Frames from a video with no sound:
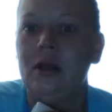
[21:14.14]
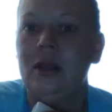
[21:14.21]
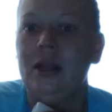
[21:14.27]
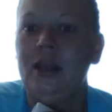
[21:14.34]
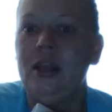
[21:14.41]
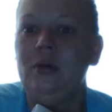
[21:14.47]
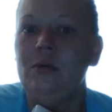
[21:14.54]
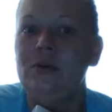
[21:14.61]

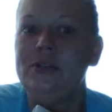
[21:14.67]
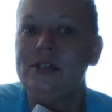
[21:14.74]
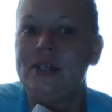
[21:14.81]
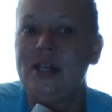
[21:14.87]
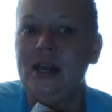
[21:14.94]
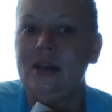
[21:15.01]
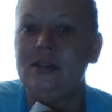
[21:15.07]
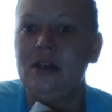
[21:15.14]
He will
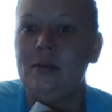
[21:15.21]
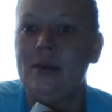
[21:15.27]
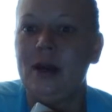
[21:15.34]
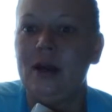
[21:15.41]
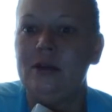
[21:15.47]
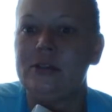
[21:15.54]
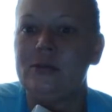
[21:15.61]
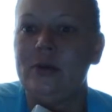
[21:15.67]
stand
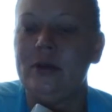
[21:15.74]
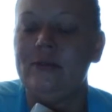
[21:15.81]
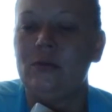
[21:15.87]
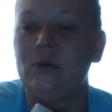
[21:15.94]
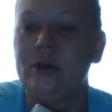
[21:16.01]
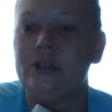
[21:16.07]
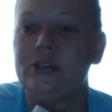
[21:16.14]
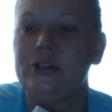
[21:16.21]
about
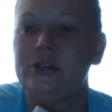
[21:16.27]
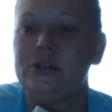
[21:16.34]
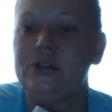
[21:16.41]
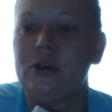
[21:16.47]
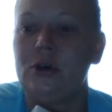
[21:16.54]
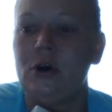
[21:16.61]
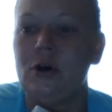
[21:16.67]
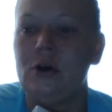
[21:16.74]
24 inches
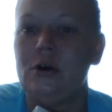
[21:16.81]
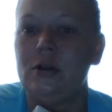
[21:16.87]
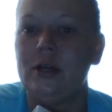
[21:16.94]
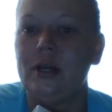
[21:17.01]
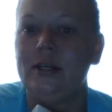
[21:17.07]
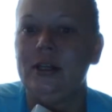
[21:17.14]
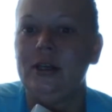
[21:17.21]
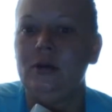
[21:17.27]
tall
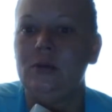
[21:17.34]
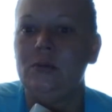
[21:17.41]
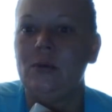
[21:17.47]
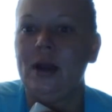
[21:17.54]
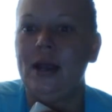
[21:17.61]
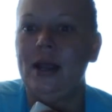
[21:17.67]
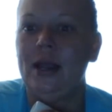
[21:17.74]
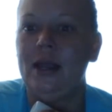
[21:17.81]
and he'll
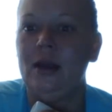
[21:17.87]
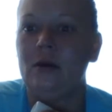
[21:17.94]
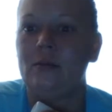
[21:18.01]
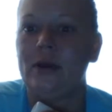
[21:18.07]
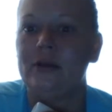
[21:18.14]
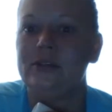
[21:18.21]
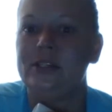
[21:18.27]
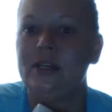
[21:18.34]
weigh
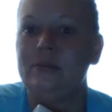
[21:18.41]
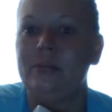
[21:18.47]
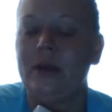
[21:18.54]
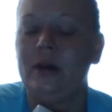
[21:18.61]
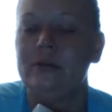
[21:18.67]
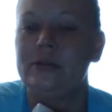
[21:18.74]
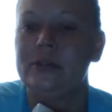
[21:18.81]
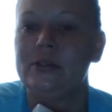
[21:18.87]
around 10
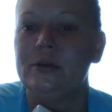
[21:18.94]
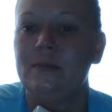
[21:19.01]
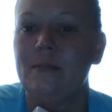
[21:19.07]
pounds.